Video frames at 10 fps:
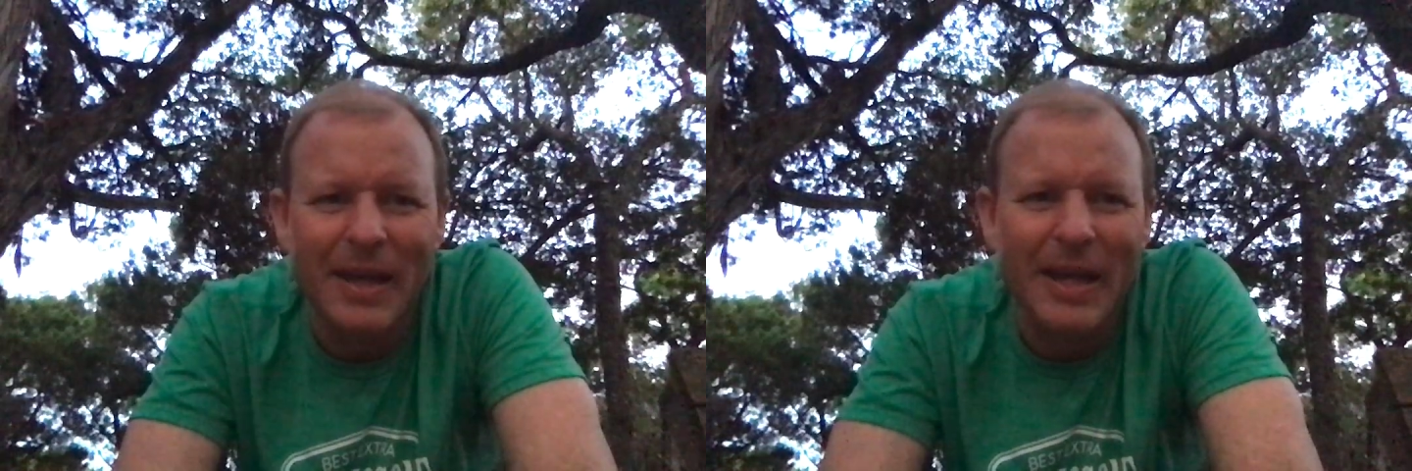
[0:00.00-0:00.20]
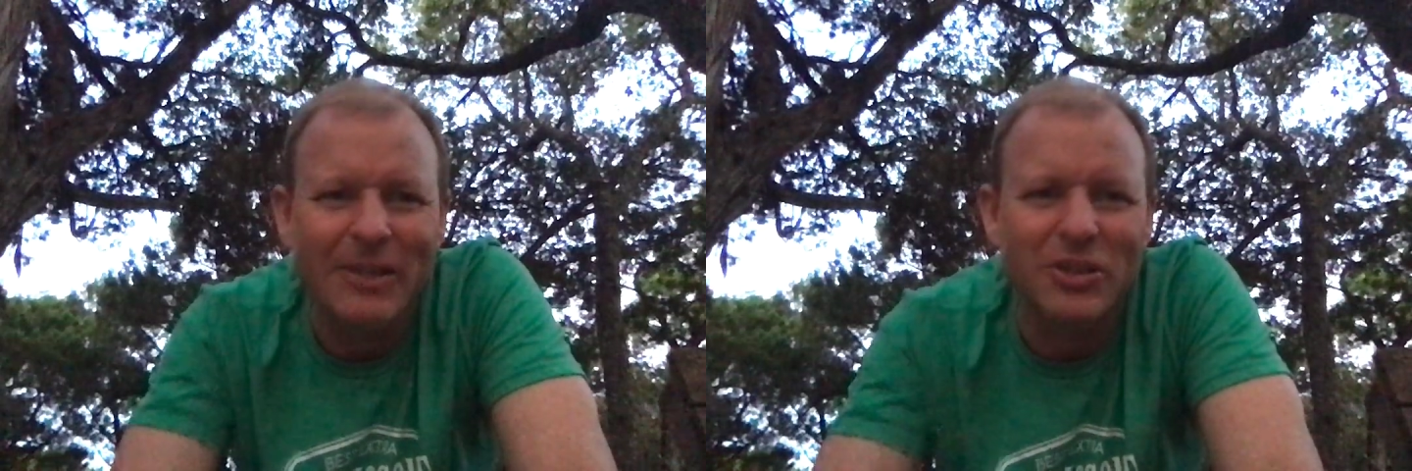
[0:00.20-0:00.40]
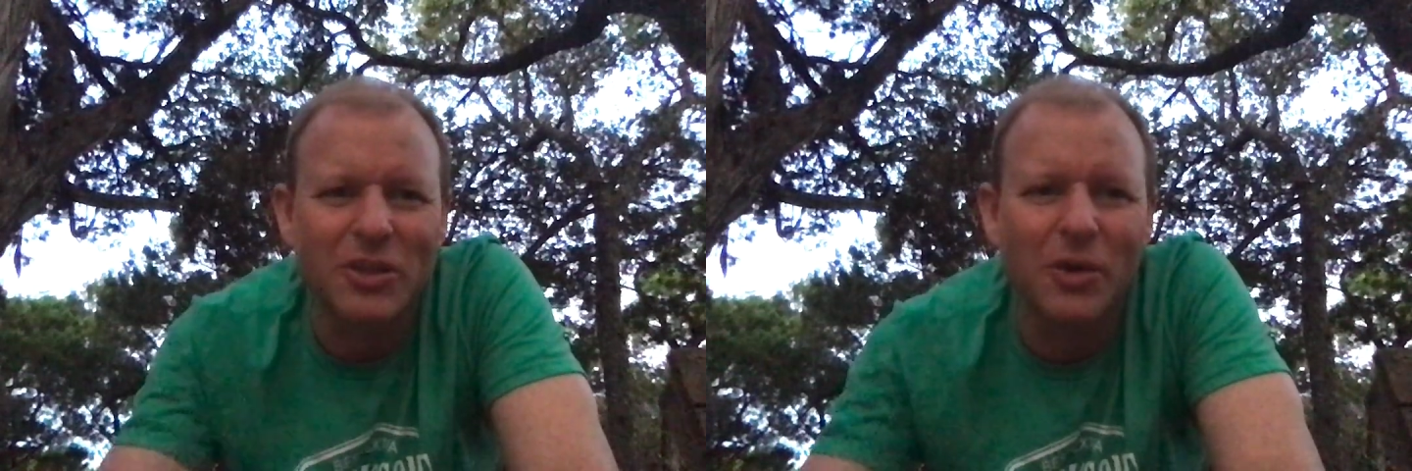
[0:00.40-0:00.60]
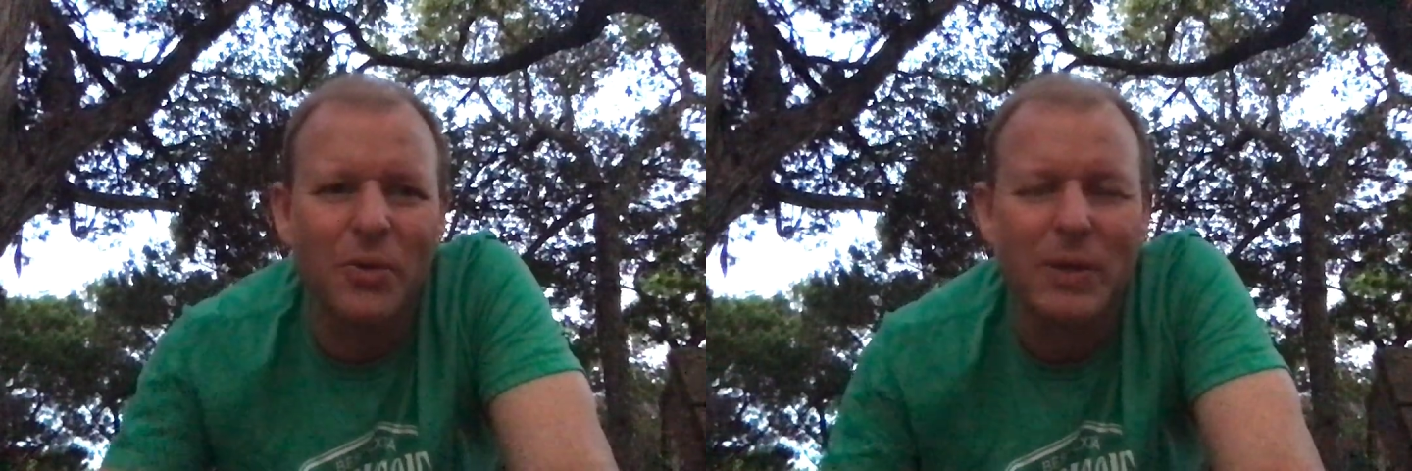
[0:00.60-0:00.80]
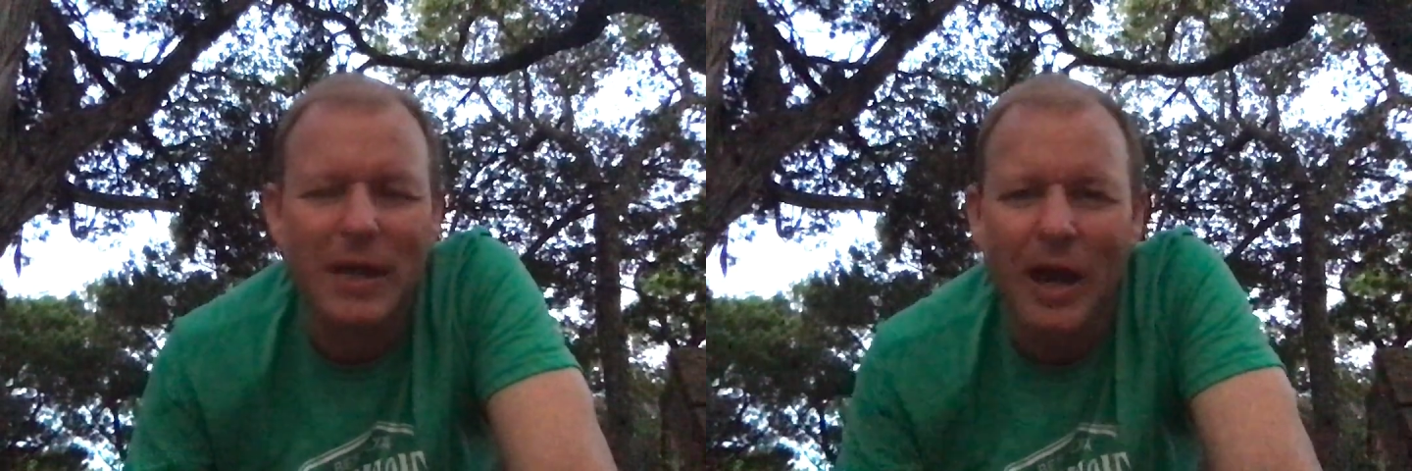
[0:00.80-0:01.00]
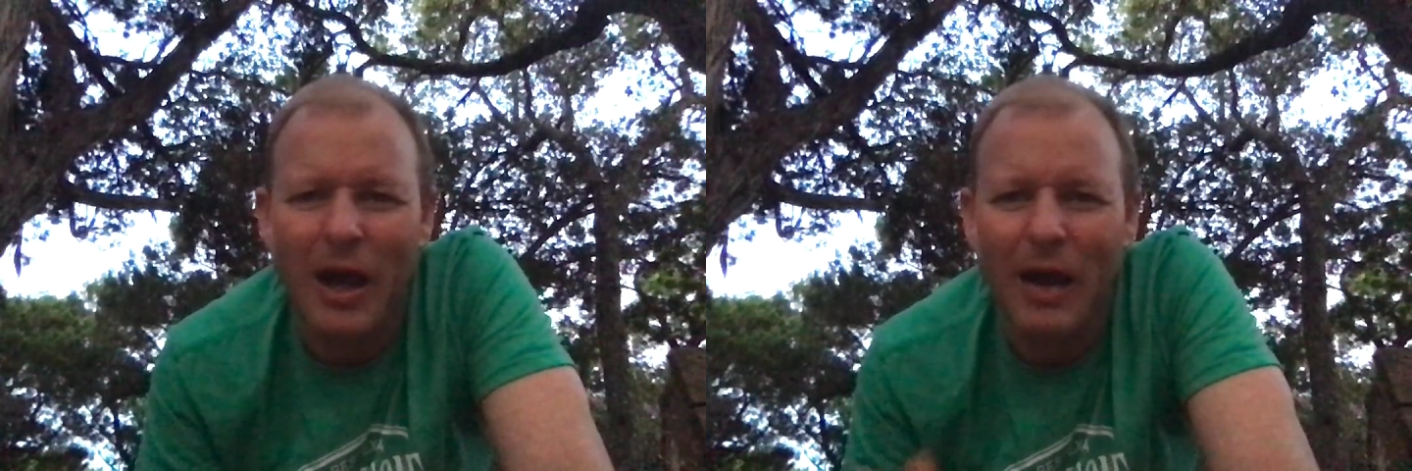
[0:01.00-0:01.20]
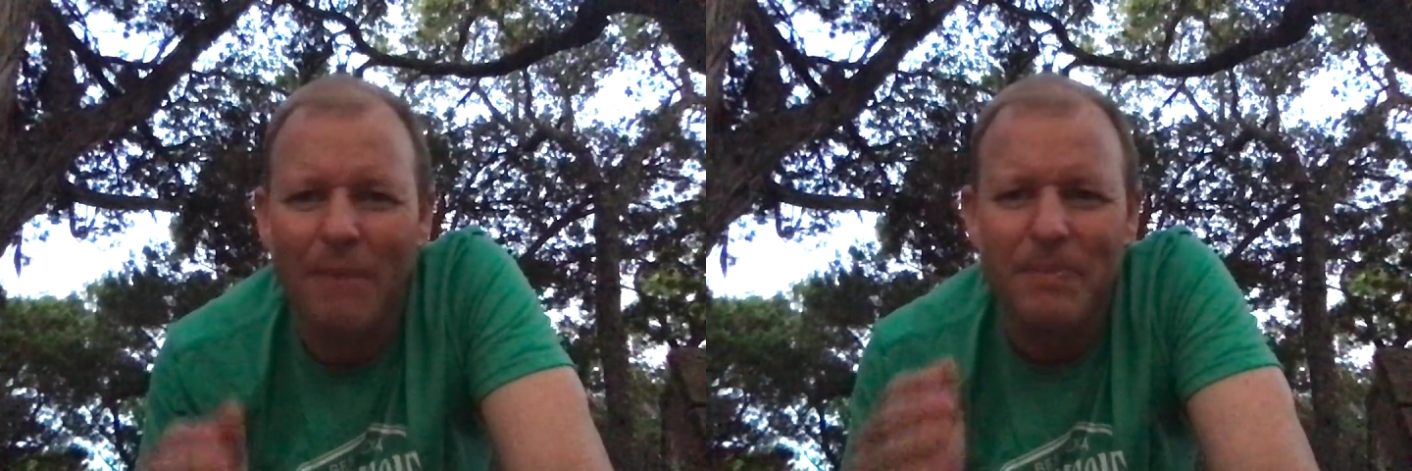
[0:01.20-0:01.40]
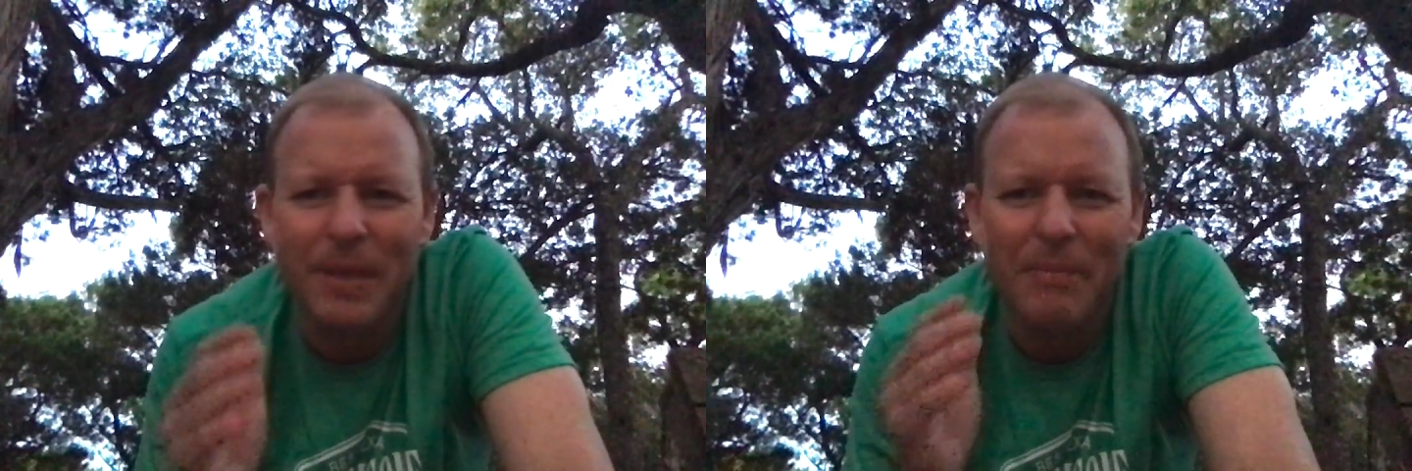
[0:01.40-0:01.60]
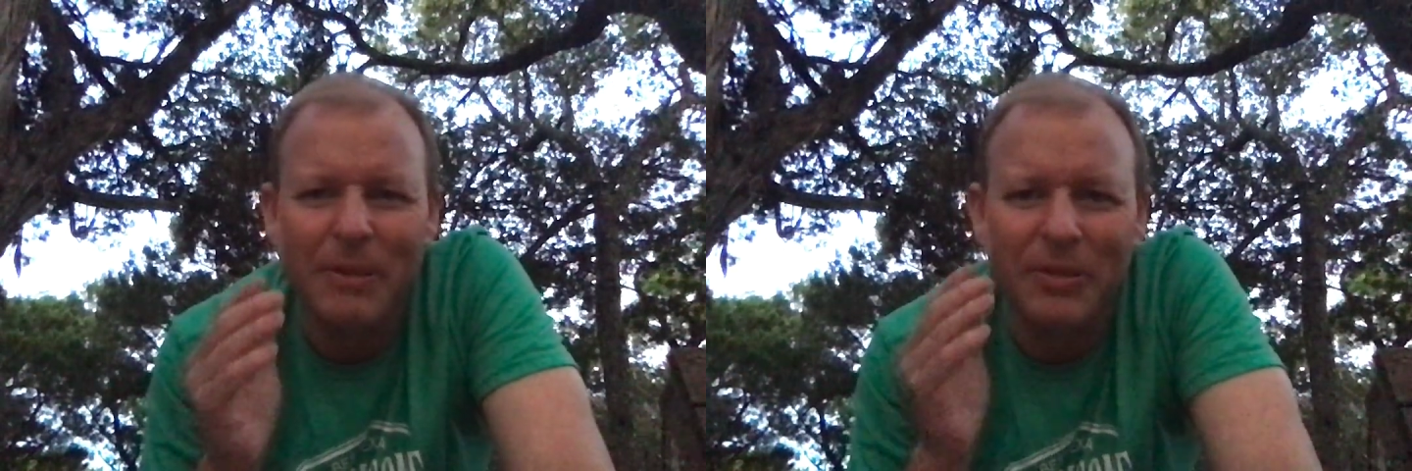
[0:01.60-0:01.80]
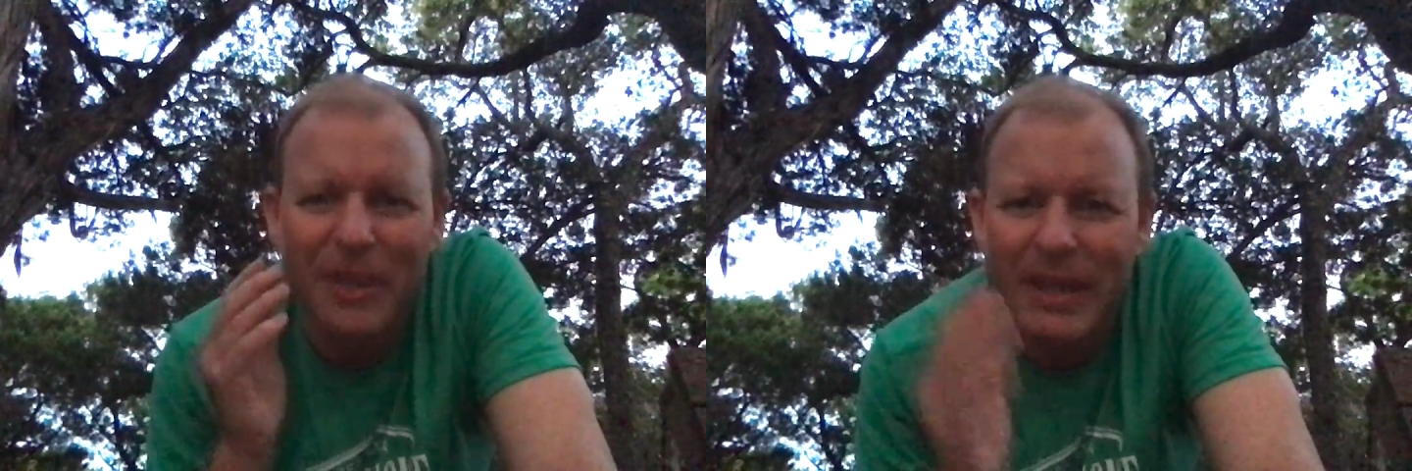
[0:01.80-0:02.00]
And so,
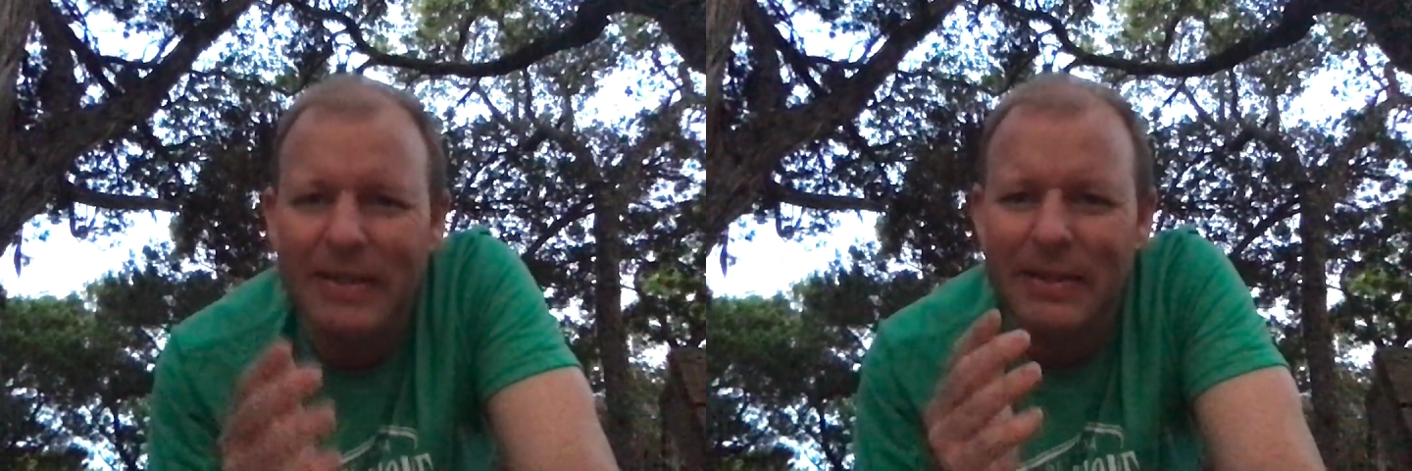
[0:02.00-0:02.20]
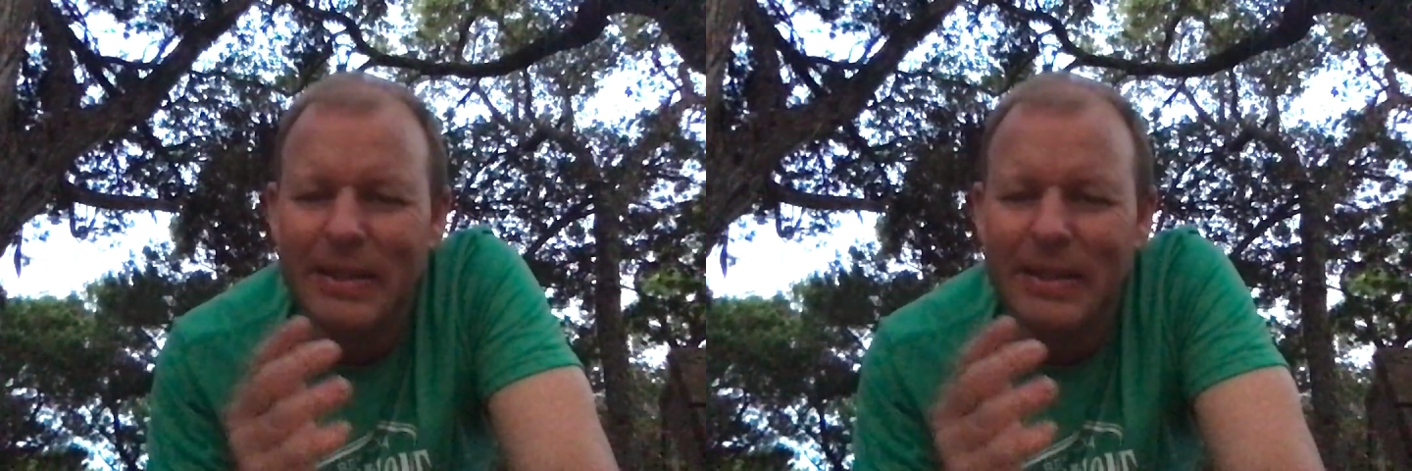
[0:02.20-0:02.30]
but then